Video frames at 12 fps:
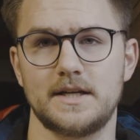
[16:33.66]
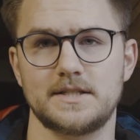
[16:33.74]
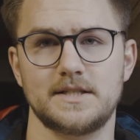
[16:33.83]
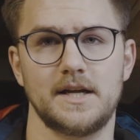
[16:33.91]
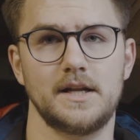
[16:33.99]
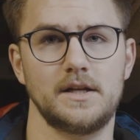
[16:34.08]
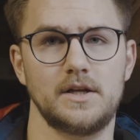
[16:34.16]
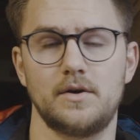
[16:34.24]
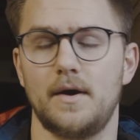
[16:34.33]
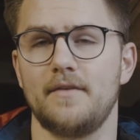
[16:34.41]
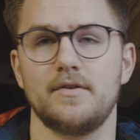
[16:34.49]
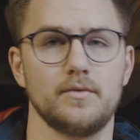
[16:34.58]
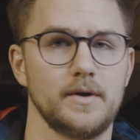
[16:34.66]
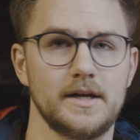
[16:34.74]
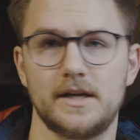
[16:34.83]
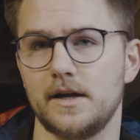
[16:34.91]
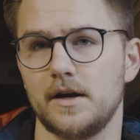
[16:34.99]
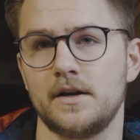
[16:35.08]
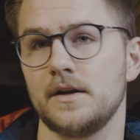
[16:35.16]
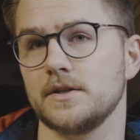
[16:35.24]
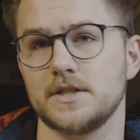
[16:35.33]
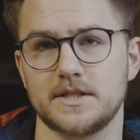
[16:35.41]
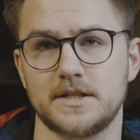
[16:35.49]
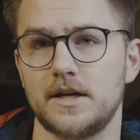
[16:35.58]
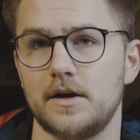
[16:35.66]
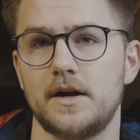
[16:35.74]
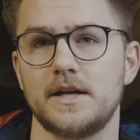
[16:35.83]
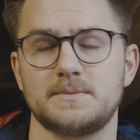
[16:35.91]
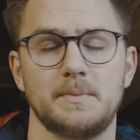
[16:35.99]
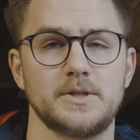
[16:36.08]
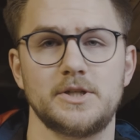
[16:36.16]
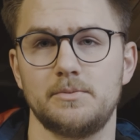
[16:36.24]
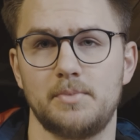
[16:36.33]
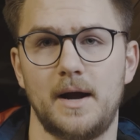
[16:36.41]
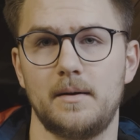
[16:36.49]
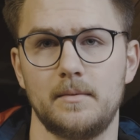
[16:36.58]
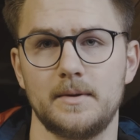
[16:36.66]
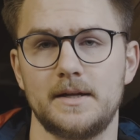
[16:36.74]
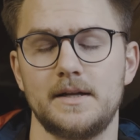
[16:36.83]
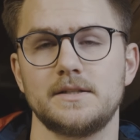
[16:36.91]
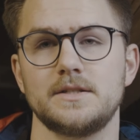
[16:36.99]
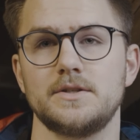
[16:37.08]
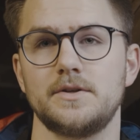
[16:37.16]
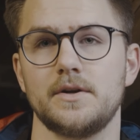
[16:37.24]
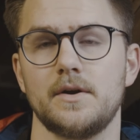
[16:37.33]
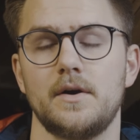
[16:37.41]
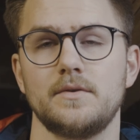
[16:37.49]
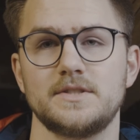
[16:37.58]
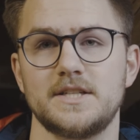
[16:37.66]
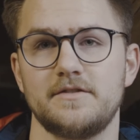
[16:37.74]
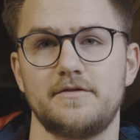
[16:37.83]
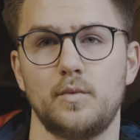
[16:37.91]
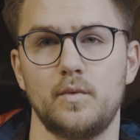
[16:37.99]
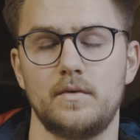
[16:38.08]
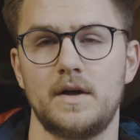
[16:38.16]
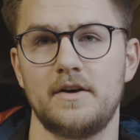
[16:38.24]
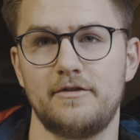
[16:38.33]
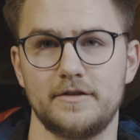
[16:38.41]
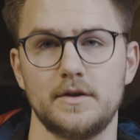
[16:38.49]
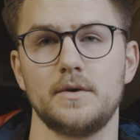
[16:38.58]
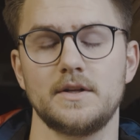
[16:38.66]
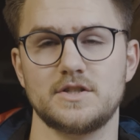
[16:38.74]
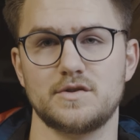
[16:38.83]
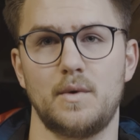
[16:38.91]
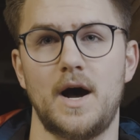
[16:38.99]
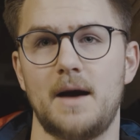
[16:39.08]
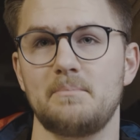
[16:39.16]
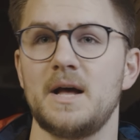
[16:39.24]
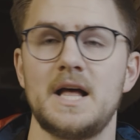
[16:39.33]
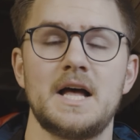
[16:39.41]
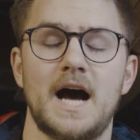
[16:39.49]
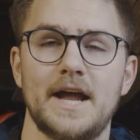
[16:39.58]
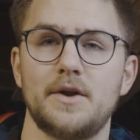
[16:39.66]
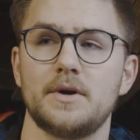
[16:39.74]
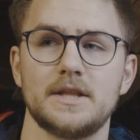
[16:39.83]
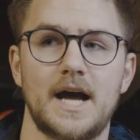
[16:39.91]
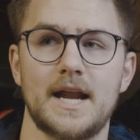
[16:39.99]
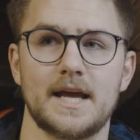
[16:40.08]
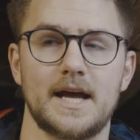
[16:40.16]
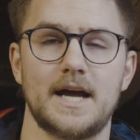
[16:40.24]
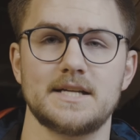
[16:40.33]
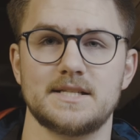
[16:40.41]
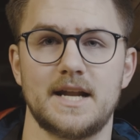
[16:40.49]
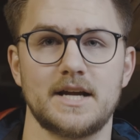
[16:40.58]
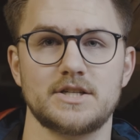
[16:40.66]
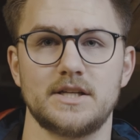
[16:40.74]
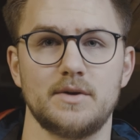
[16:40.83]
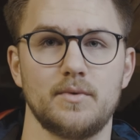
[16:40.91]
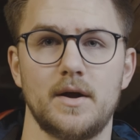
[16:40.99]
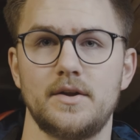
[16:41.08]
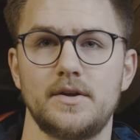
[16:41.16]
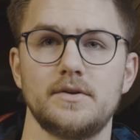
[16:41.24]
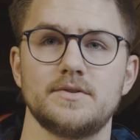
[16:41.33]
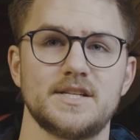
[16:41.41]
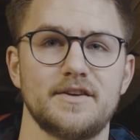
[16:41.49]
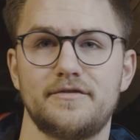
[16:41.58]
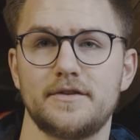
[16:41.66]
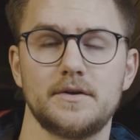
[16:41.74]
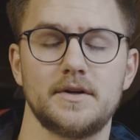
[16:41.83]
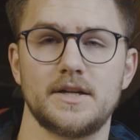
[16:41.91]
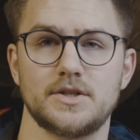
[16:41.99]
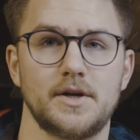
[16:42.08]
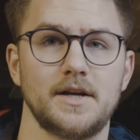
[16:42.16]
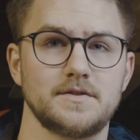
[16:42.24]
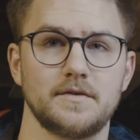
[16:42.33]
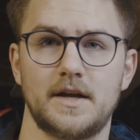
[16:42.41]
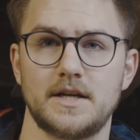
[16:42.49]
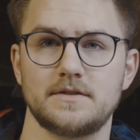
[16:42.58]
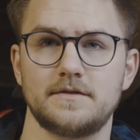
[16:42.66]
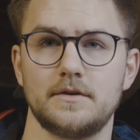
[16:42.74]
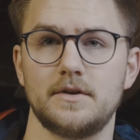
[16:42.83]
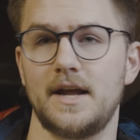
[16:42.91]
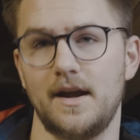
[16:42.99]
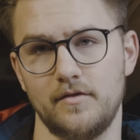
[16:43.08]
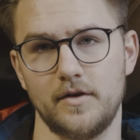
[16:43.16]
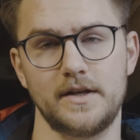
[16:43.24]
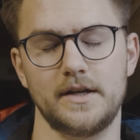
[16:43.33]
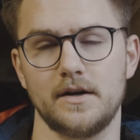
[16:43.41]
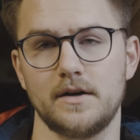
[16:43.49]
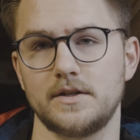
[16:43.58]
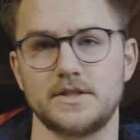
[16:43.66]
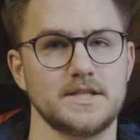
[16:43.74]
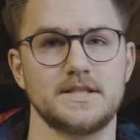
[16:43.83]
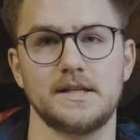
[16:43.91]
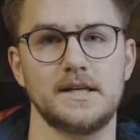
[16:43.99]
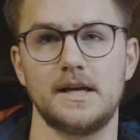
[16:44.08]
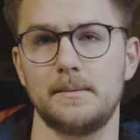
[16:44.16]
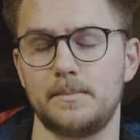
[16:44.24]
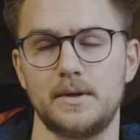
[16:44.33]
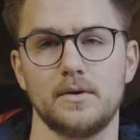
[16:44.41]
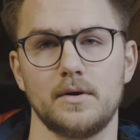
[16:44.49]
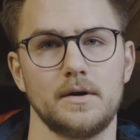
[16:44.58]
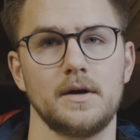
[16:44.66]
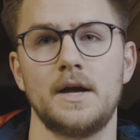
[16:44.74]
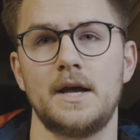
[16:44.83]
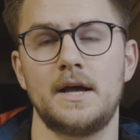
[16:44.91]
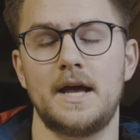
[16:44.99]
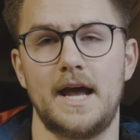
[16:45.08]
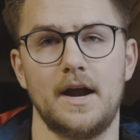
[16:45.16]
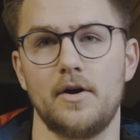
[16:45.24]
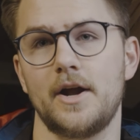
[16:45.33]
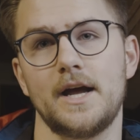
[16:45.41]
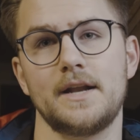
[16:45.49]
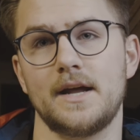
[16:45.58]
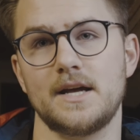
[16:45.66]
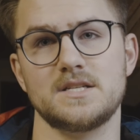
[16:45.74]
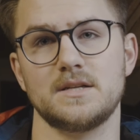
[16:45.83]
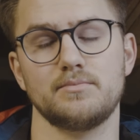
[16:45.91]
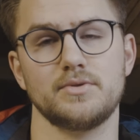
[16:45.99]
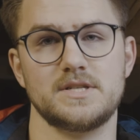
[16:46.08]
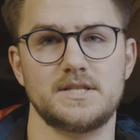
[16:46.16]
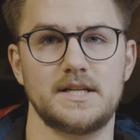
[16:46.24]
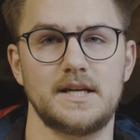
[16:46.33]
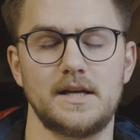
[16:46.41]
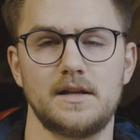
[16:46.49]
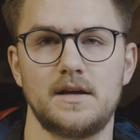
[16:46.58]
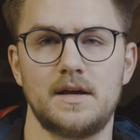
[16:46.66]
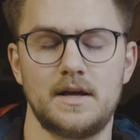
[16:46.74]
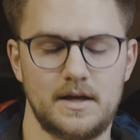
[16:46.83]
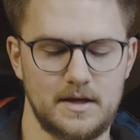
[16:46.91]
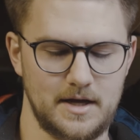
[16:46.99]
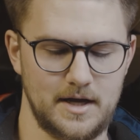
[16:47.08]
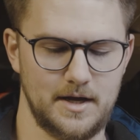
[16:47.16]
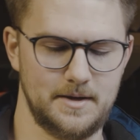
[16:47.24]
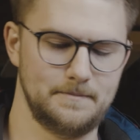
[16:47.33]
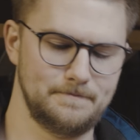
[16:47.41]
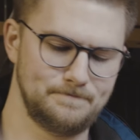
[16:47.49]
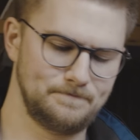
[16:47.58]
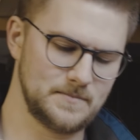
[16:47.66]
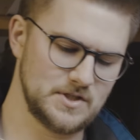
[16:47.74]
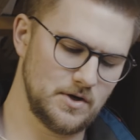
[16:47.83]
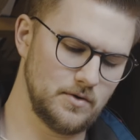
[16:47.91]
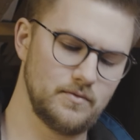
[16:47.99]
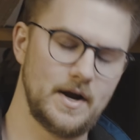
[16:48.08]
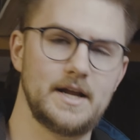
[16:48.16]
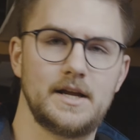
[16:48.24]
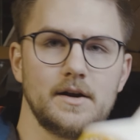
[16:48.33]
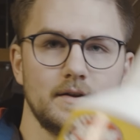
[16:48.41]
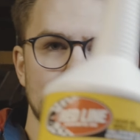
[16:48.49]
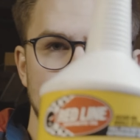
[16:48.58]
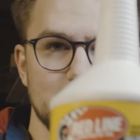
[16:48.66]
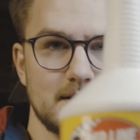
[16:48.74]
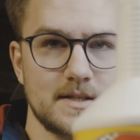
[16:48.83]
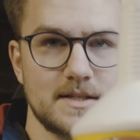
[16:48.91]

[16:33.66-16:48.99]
this and you haven't re-geared and you're just curious, but you probably need to do your own diff fluid swap. I know a lot of guys that actually run new diff fluid and transfer case fluid every year just to keep your area nice and pristine. So right here, this is the